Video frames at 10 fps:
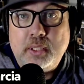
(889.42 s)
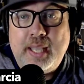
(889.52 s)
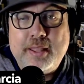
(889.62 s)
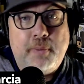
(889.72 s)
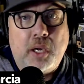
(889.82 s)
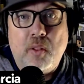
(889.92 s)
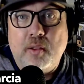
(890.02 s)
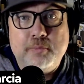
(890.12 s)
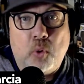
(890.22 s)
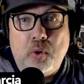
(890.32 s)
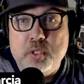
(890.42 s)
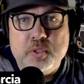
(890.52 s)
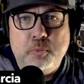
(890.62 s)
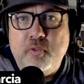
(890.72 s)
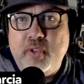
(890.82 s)
had the puck along the boards,
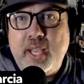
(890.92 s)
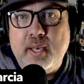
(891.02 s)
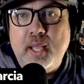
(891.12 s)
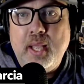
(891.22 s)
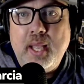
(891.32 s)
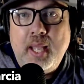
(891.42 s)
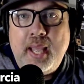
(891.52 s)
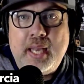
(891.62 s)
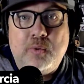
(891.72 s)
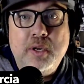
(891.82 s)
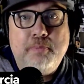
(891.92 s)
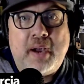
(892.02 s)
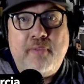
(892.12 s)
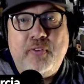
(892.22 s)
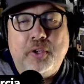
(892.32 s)
was moving it, and Quinton
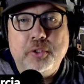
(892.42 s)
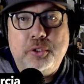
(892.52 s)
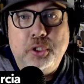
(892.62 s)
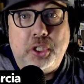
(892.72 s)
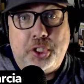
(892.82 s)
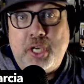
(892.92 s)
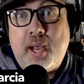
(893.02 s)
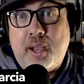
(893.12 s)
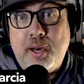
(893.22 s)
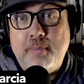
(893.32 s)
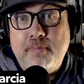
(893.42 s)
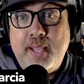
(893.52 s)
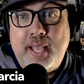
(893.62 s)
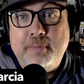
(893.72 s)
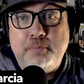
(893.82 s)
Byfield took a shot on him
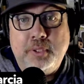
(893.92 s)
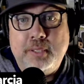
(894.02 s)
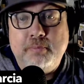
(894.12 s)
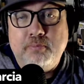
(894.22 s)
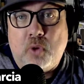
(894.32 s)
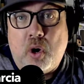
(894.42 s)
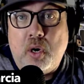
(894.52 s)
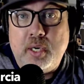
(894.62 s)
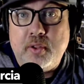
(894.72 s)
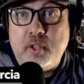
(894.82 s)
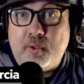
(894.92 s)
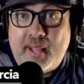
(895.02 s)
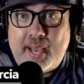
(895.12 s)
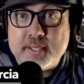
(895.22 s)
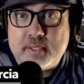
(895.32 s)
and put him hard into the
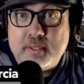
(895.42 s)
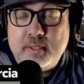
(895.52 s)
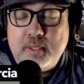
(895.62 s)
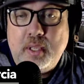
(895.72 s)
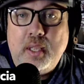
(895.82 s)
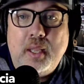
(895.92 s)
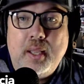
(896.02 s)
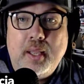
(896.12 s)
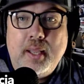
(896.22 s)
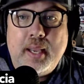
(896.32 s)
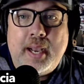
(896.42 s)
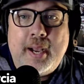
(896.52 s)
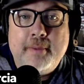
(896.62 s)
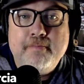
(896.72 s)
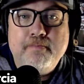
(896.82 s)
glass.
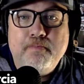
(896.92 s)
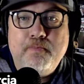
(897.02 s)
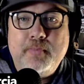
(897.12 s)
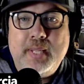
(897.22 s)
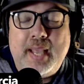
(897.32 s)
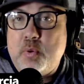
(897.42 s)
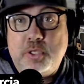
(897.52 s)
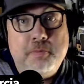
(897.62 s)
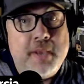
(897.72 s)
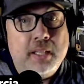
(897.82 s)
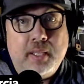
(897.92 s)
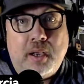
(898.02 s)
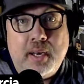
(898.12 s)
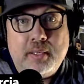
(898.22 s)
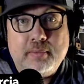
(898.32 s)
And there was no penalty
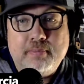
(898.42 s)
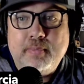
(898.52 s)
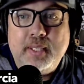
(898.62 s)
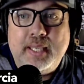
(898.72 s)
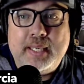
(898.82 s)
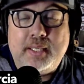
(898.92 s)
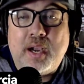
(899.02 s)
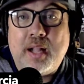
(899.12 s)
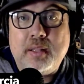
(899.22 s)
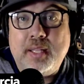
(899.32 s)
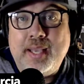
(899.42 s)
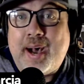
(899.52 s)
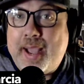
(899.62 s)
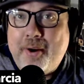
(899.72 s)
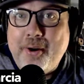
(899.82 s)
on it. It got the
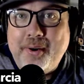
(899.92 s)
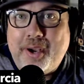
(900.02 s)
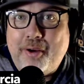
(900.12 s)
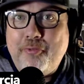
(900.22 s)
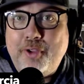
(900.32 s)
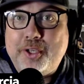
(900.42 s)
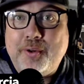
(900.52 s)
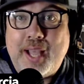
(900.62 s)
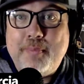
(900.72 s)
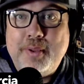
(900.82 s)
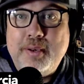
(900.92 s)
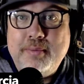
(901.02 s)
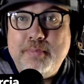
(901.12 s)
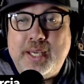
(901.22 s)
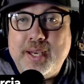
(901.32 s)
ire of Victor
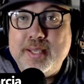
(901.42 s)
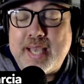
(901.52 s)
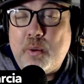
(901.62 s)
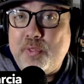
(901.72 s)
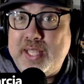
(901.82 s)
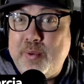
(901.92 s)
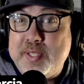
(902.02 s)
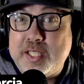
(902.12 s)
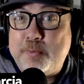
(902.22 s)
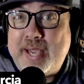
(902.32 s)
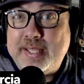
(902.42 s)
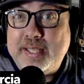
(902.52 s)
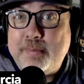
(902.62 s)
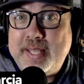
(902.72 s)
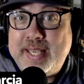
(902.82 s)
Hedman because I don't think he was
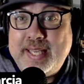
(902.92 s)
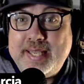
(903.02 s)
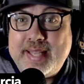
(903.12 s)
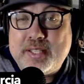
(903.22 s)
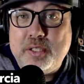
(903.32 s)
expecting to be hit in that